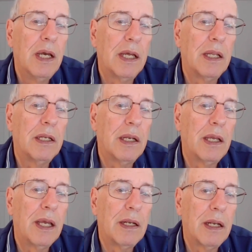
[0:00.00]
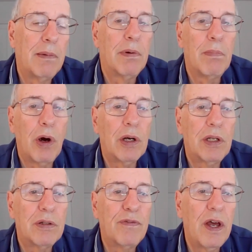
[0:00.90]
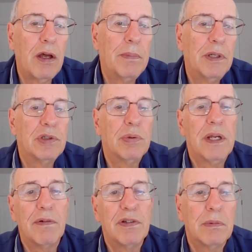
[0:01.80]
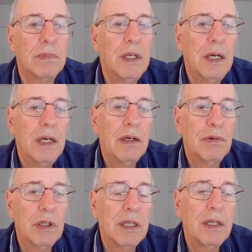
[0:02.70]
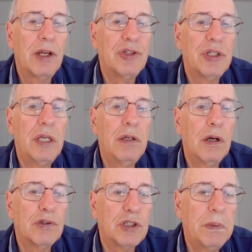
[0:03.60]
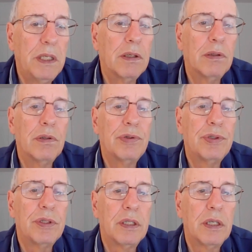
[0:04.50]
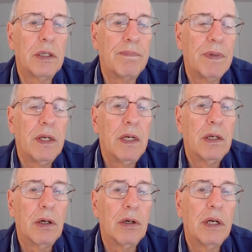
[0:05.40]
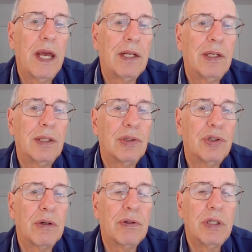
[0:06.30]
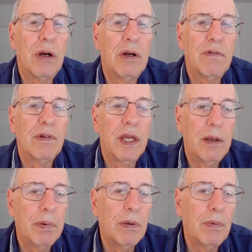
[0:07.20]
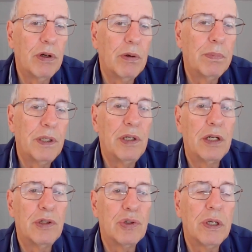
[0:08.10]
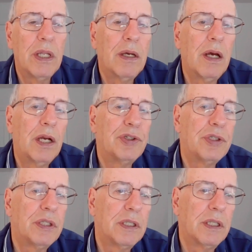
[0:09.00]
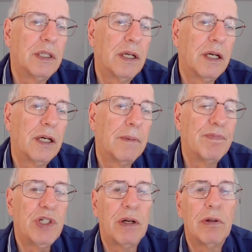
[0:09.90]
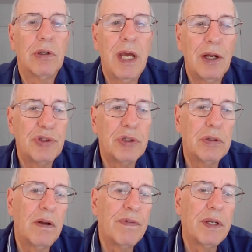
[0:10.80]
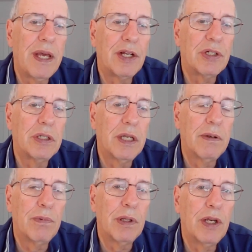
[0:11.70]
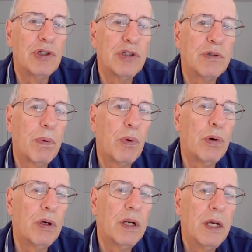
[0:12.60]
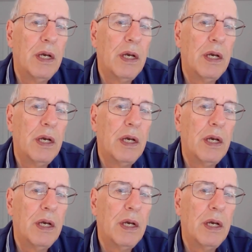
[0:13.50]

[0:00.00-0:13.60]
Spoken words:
and labor market developments. We have some really nice keynote speakers. The current acting Secretary of Labor will be joining us, the General Counsel of the National Labor Relations Board.